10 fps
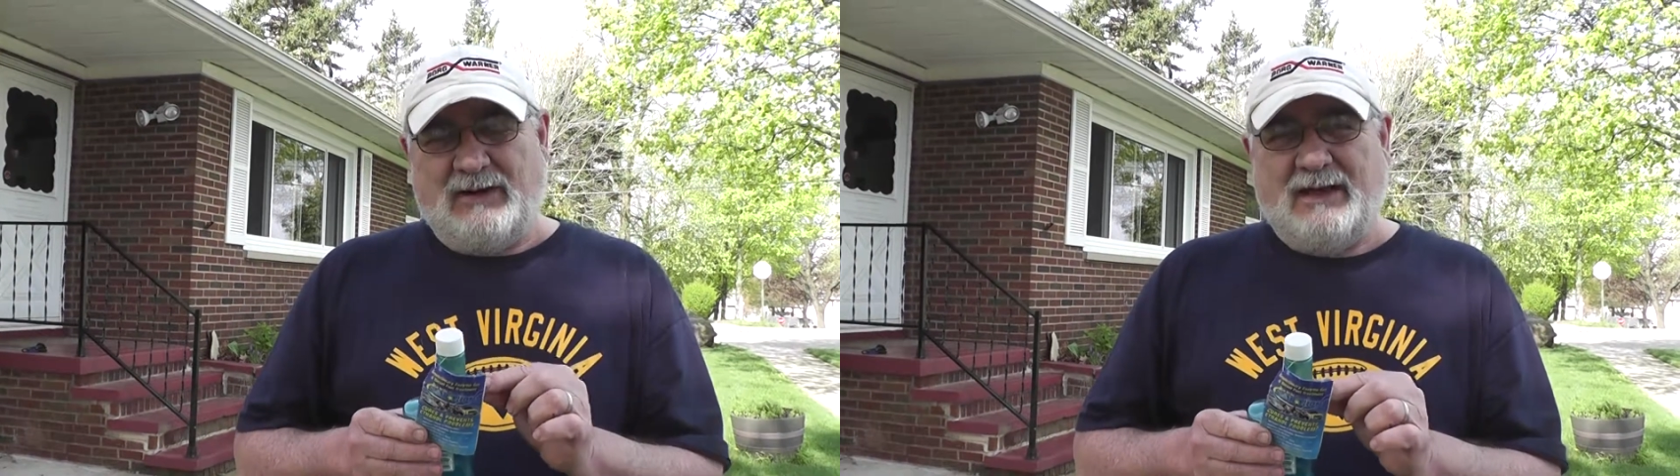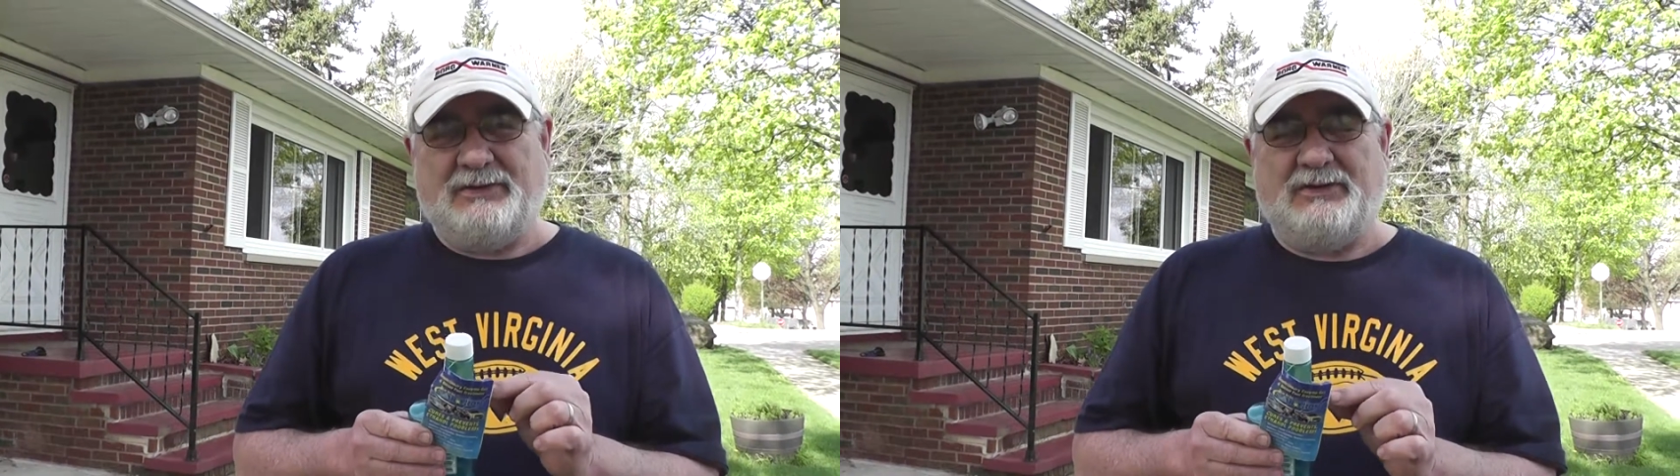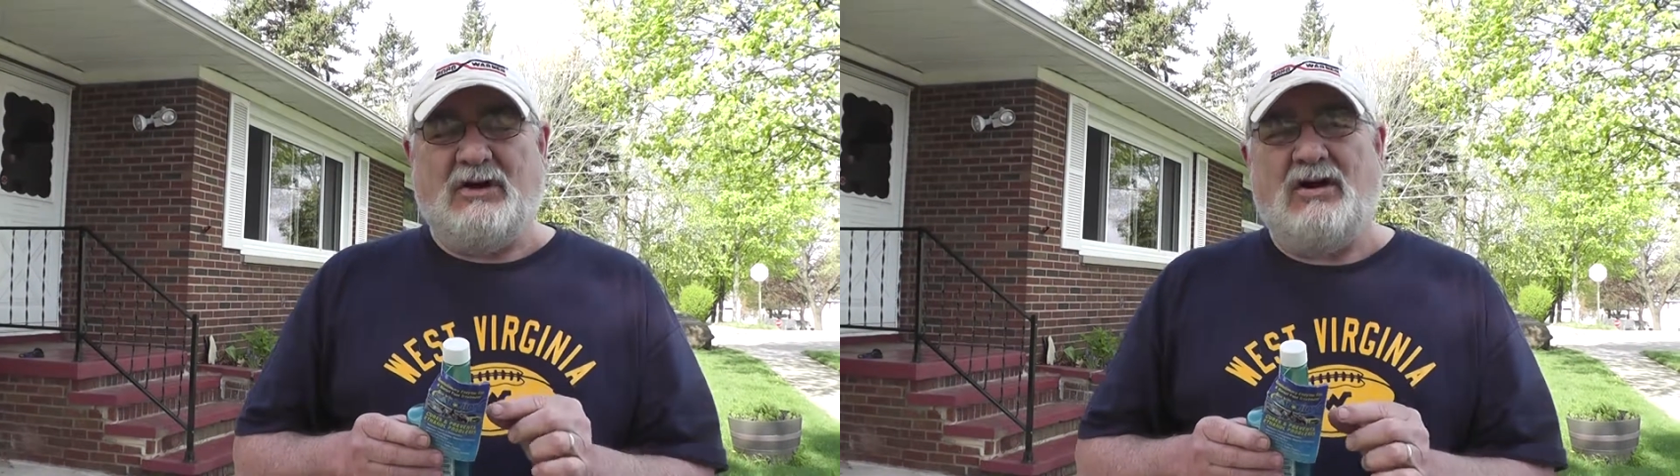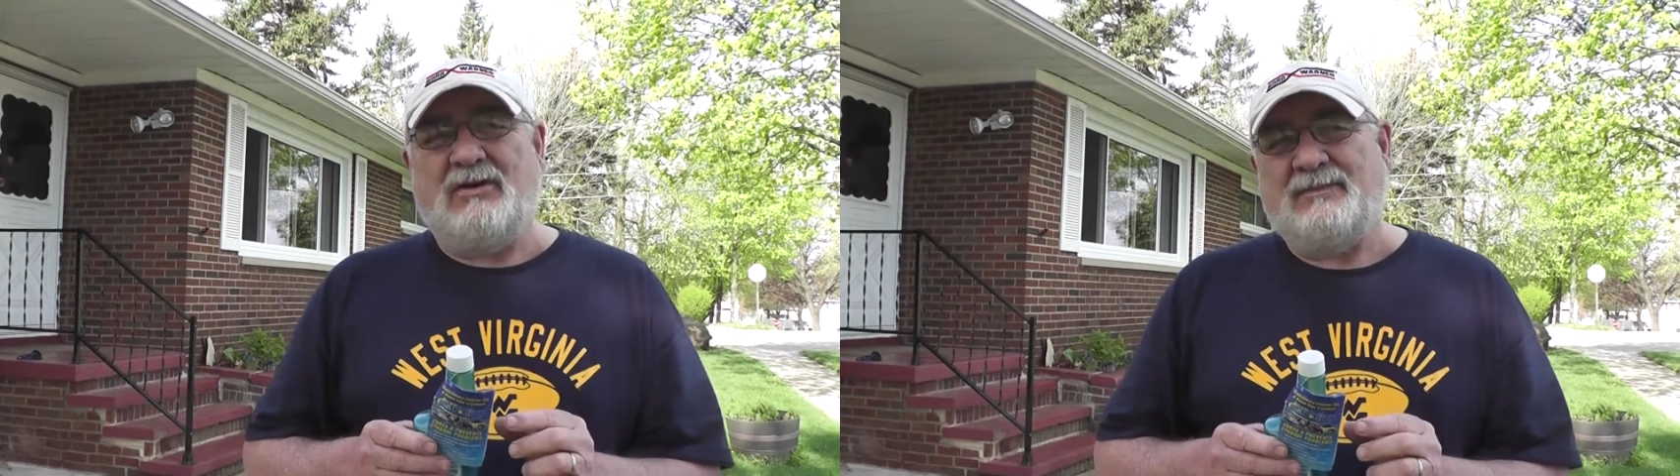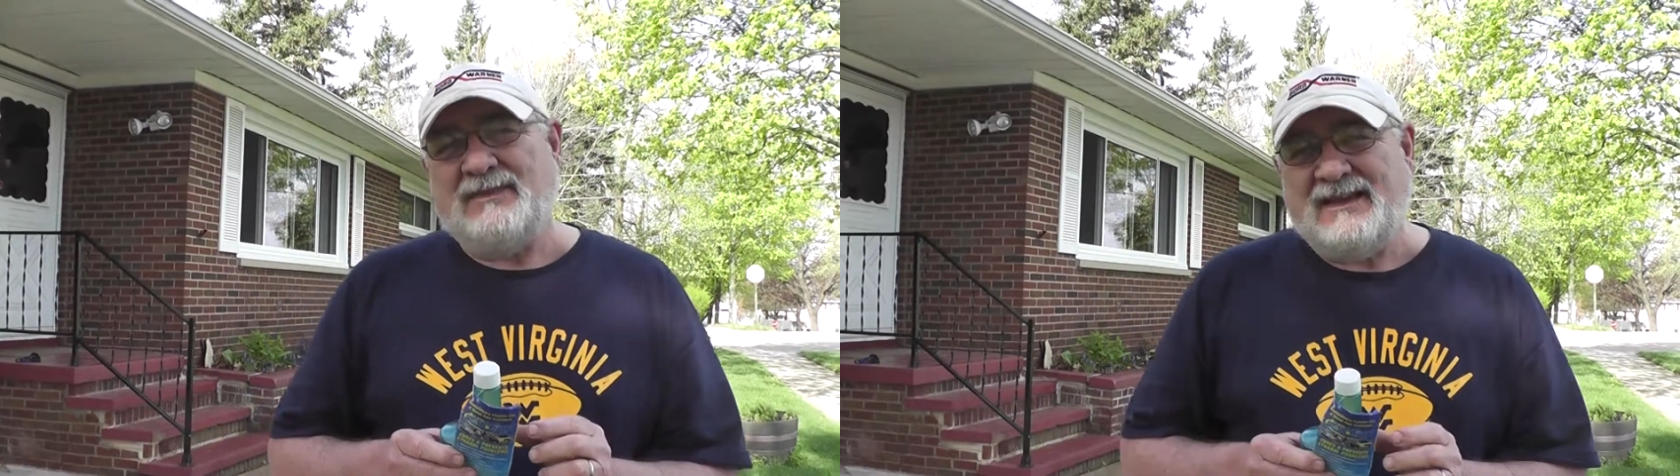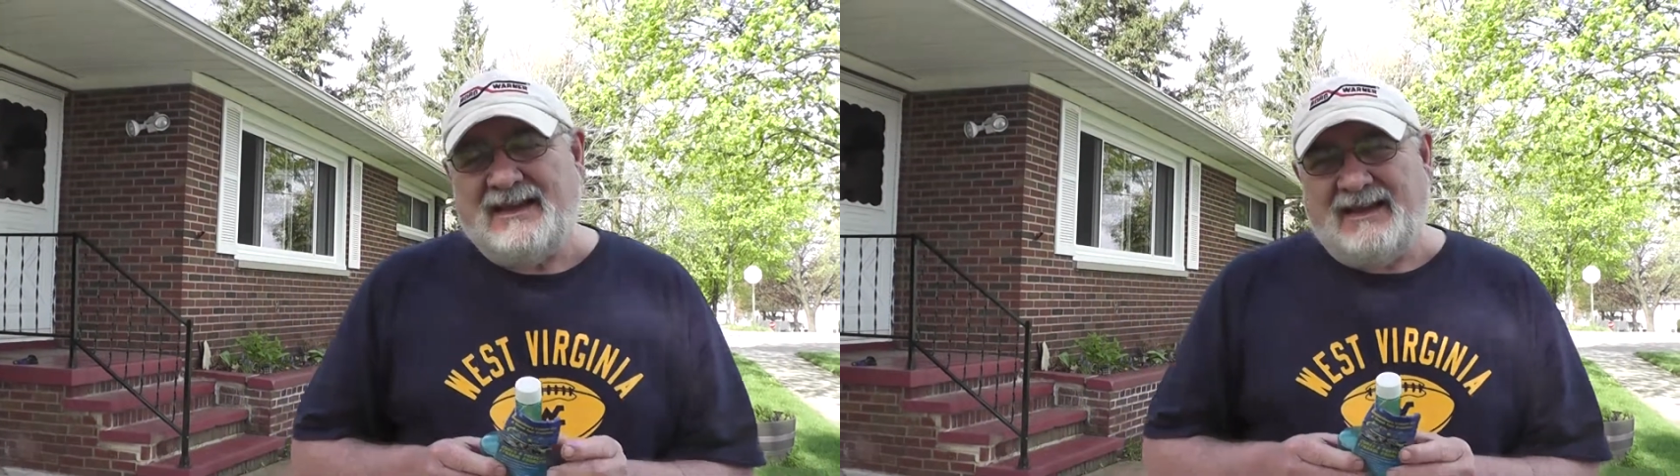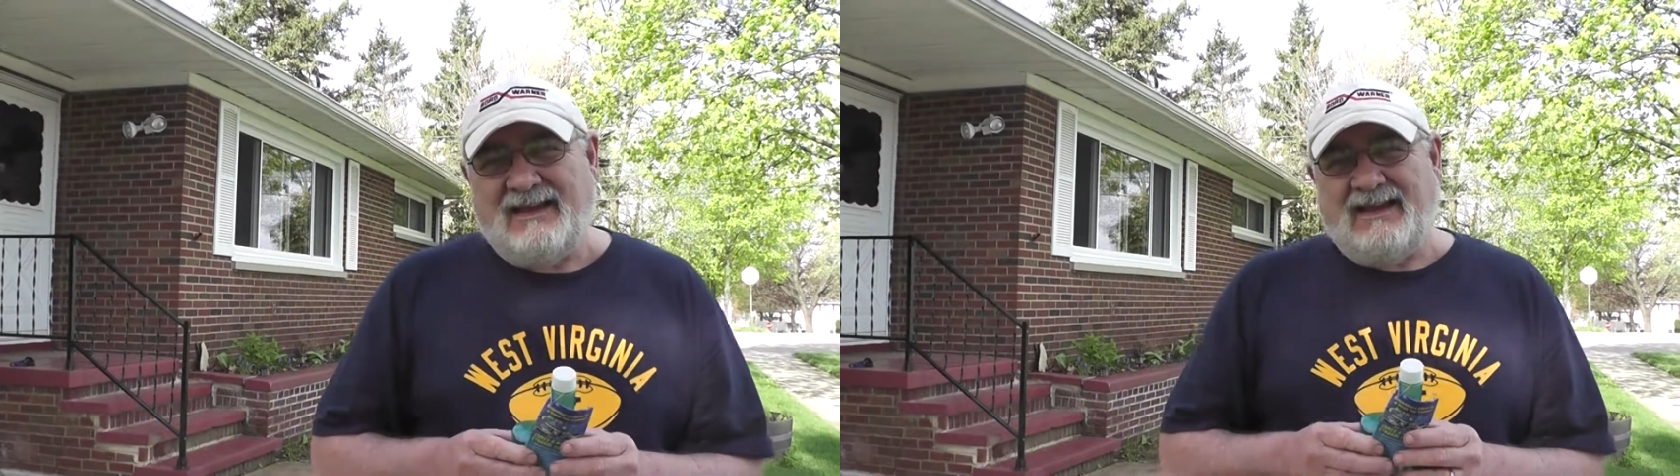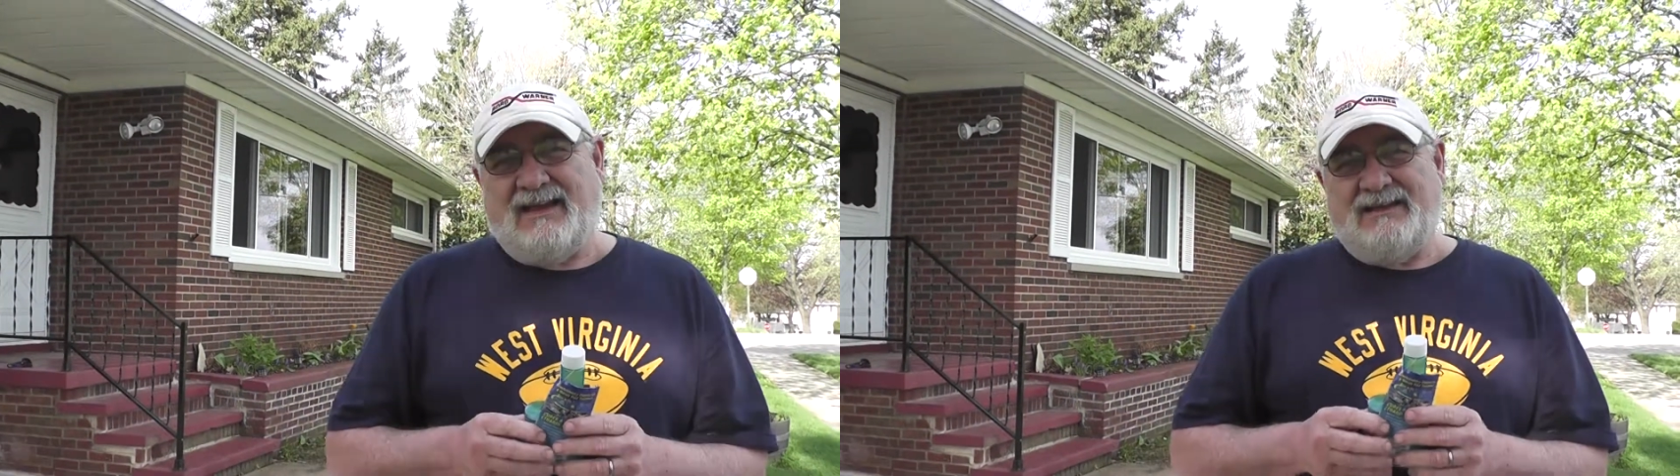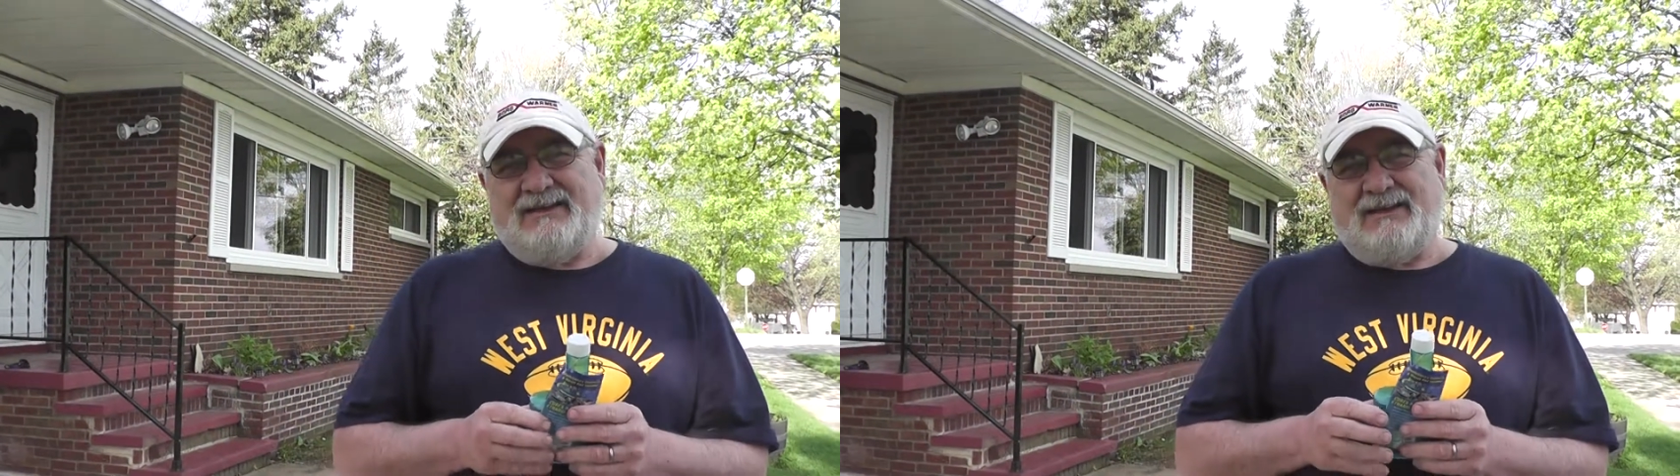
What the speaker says: ethanol and